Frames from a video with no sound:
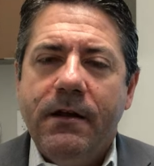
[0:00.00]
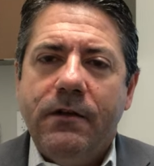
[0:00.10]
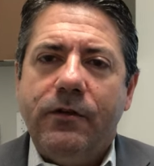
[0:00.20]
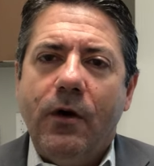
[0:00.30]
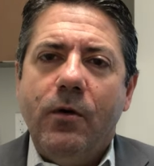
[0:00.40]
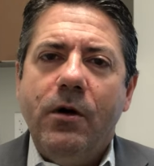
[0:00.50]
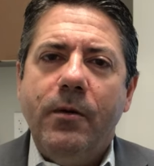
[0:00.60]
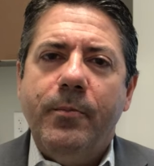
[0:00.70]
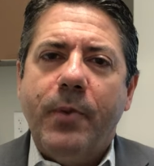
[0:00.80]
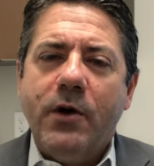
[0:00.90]
So
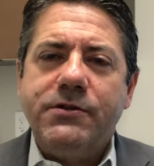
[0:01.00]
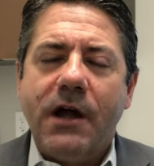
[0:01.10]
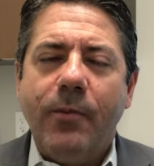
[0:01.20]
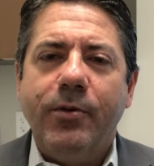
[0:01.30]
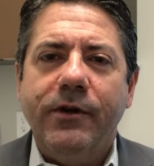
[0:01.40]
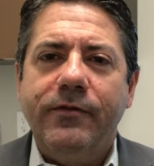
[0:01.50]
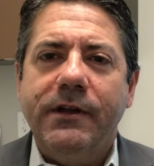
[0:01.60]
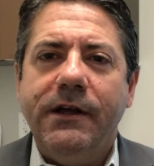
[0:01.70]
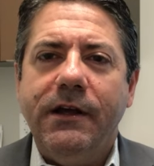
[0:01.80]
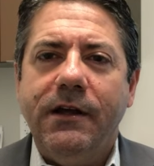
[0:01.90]

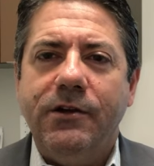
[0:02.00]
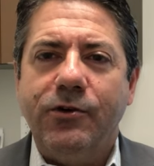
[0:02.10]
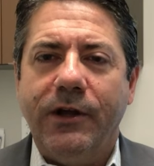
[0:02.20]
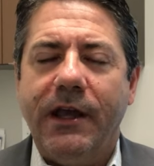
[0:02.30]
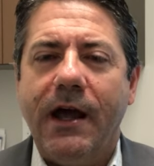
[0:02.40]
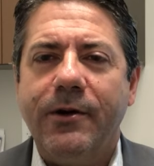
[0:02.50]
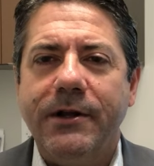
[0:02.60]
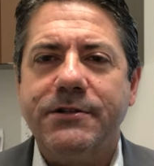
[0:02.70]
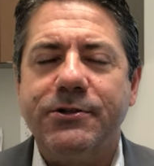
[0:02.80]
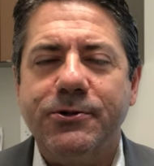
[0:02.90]
post-operatively during
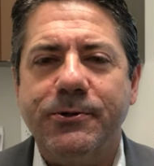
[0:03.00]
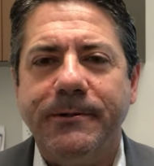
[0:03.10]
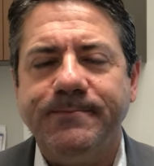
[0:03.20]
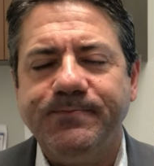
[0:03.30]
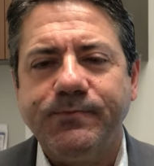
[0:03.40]
cataract surgery,